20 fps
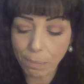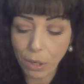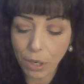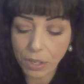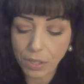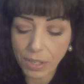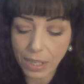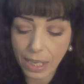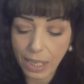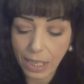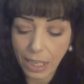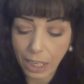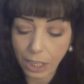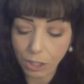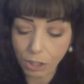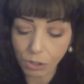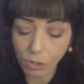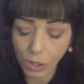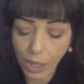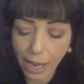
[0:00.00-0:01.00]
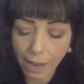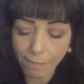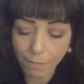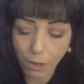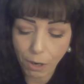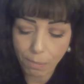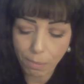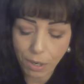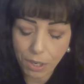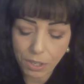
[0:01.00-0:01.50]
person in your life
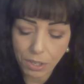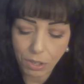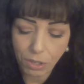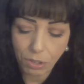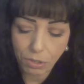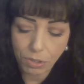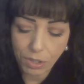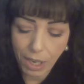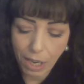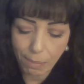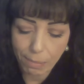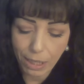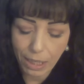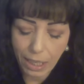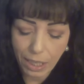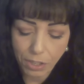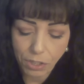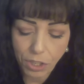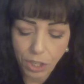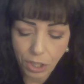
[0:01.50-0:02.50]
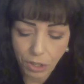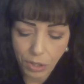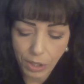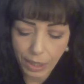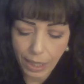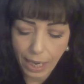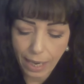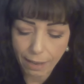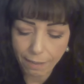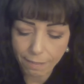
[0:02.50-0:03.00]
or a person who's coming into your
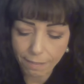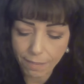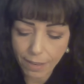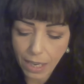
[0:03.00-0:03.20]
life.